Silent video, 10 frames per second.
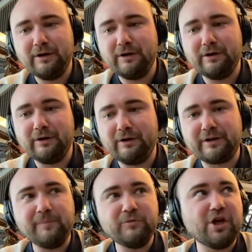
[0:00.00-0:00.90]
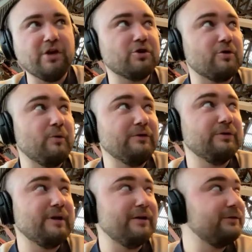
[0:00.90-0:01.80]
a, a game changer when
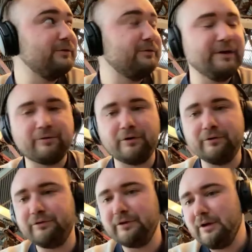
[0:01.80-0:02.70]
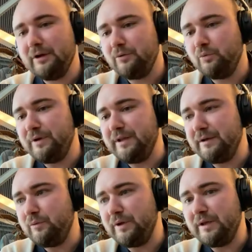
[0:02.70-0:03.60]
2003 arose
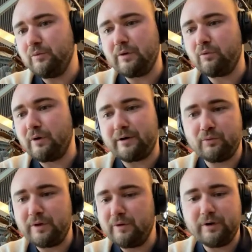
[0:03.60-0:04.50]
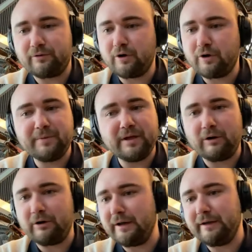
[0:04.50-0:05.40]
we we we were we were rubbing
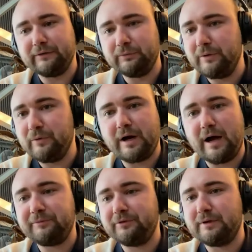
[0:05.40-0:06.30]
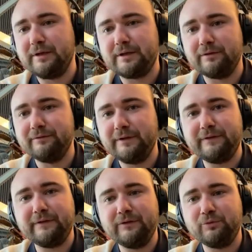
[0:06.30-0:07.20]
our hands. We were absolutely
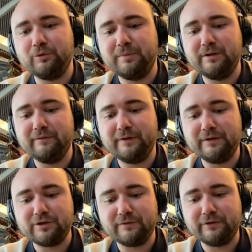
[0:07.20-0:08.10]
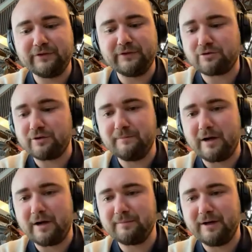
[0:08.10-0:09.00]
convinced this would be the vintage of the century.
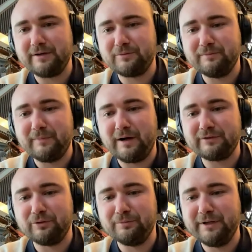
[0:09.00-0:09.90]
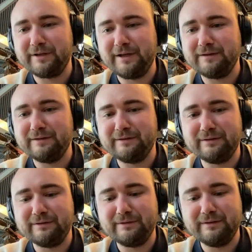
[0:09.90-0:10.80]
Marc Marc Marc told me again